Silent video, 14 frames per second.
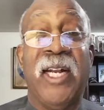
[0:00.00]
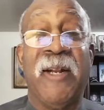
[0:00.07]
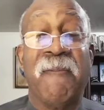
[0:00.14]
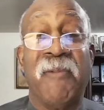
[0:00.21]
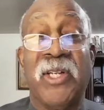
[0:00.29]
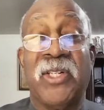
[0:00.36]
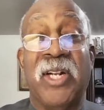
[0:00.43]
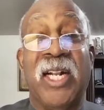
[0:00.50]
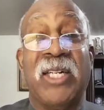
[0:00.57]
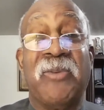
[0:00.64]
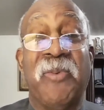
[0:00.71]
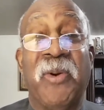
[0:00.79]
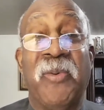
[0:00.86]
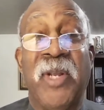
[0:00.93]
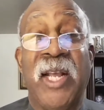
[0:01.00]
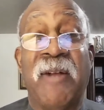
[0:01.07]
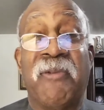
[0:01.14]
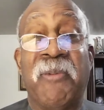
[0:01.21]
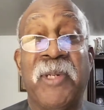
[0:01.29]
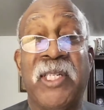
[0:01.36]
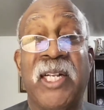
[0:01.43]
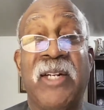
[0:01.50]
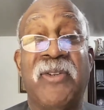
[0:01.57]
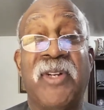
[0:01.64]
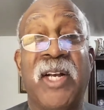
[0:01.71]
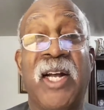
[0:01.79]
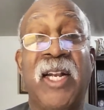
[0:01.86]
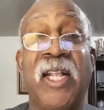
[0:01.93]
credit. So that's where we have to be
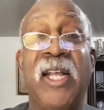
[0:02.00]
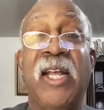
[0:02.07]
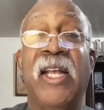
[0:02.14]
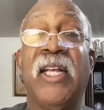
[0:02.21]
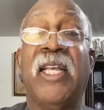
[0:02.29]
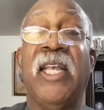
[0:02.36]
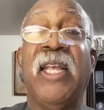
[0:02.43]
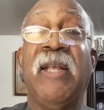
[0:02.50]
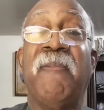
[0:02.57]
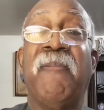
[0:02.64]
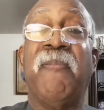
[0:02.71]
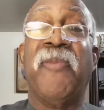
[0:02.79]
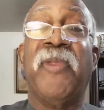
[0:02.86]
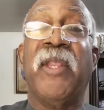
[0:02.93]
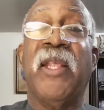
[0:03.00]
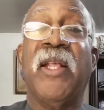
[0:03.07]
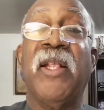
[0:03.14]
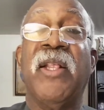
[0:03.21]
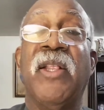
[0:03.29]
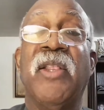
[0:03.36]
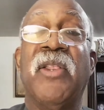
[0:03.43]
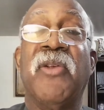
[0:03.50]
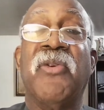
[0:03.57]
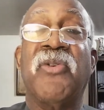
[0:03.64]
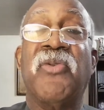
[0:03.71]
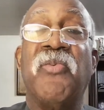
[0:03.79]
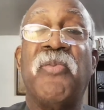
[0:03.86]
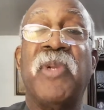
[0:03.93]
saying to God, keep the,
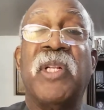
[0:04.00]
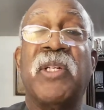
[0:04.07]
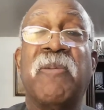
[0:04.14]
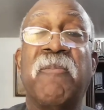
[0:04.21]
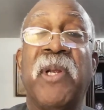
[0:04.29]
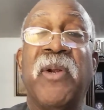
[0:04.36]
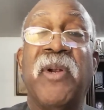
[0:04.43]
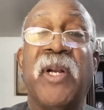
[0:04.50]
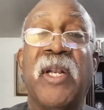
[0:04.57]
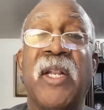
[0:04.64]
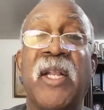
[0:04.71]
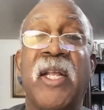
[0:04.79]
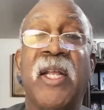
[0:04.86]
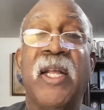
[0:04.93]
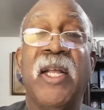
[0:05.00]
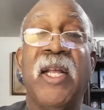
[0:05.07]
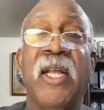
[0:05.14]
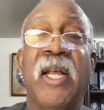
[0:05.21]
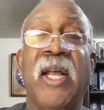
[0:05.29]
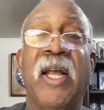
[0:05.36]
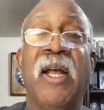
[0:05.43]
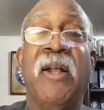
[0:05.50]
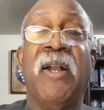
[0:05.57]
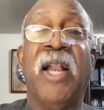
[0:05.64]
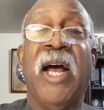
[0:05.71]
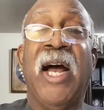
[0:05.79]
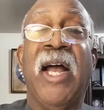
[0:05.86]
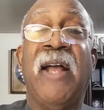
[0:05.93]
the spirit
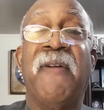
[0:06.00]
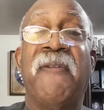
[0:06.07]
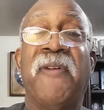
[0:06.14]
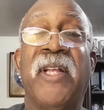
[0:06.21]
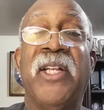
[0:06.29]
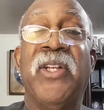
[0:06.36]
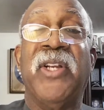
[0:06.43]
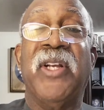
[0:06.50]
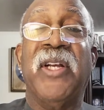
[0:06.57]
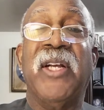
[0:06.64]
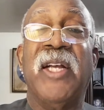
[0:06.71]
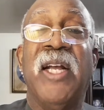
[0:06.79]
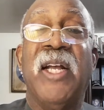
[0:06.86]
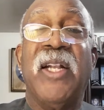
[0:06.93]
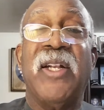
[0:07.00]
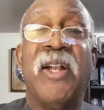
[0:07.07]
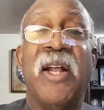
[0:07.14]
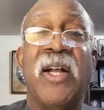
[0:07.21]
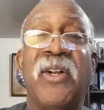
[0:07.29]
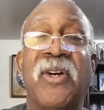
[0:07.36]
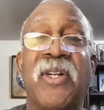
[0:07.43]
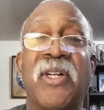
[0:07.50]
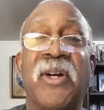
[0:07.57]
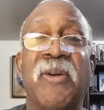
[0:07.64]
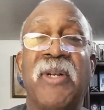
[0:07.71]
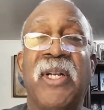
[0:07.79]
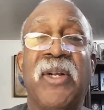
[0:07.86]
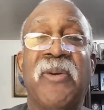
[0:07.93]
alive in you. I don't,
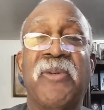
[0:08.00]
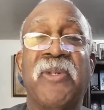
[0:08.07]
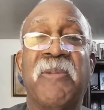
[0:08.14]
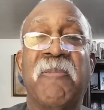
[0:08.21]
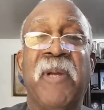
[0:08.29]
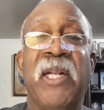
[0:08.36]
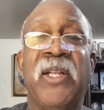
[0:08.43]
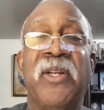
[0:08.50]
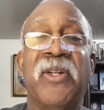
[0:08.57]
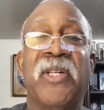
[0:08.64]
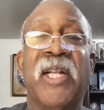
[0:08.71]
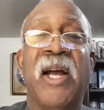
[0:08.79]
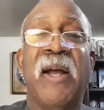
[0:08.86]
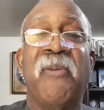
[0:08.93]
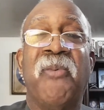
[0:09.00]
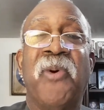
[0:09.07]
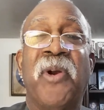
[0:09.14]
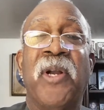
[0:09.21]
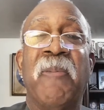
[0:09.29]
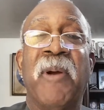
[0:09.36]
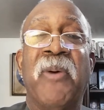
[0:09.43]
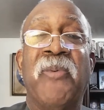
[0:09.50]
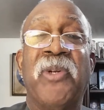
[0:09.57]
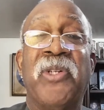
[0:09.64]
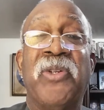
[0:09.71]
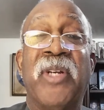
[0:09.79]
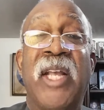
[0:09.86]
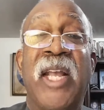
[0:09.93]
don't, don't spend your time worried about
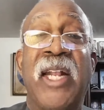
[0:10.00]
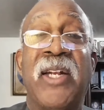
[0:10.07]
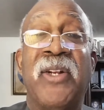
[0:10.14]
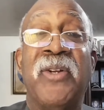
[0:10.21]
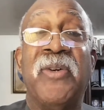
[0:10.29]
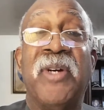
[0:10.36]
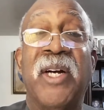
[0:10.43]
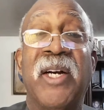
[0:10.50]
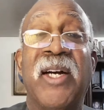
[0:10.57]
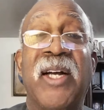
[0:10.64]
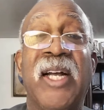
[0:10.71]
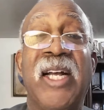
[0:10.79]
what you can't do.